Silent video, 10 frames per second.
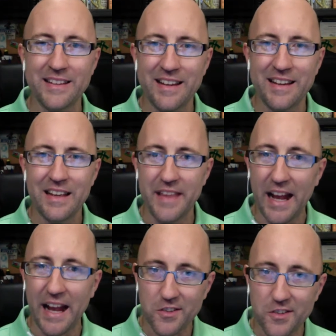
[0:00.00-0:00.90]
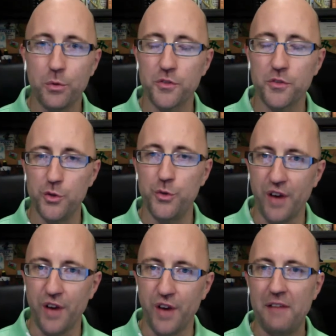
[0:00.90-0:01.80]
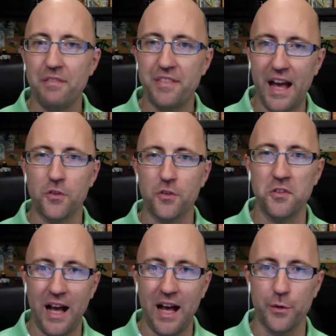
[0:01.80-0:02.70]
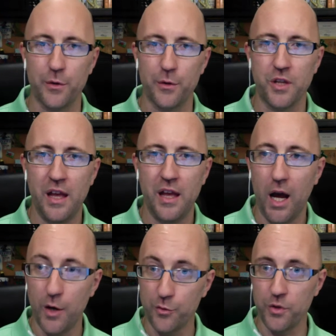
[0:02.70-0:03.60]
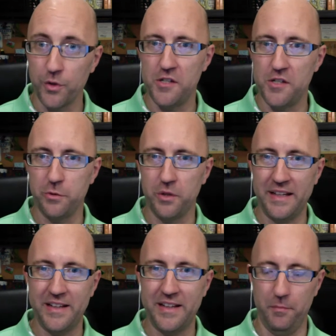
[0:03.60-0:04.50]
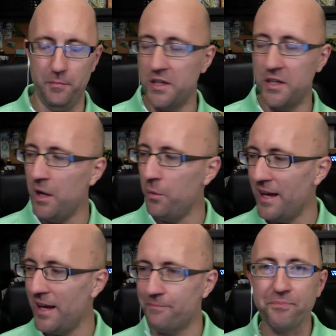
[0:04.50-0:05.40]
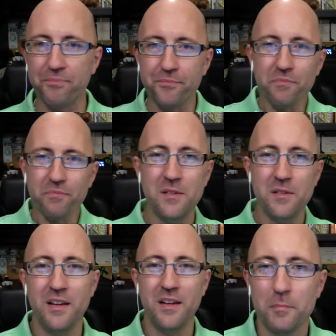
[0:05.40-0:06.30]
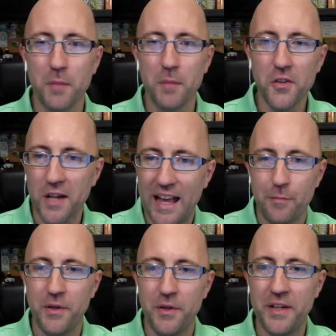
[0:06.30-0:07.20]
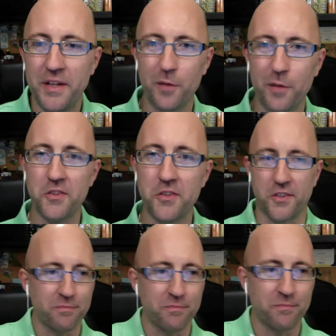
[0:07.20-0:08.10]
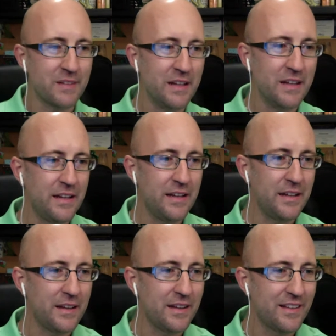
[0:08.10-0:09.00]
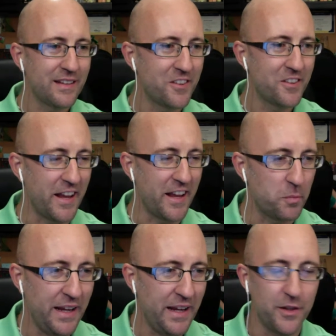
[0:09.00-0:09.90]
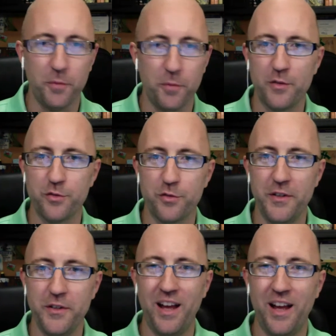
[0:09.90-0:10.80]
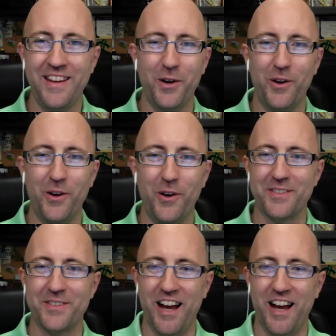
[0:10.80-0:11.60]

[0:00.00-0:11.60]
that's equal to $5,000 of residual income. So you know what? Melissa and I have $1 million business. Thanks a pant load, my friend. You're welcome, Tom.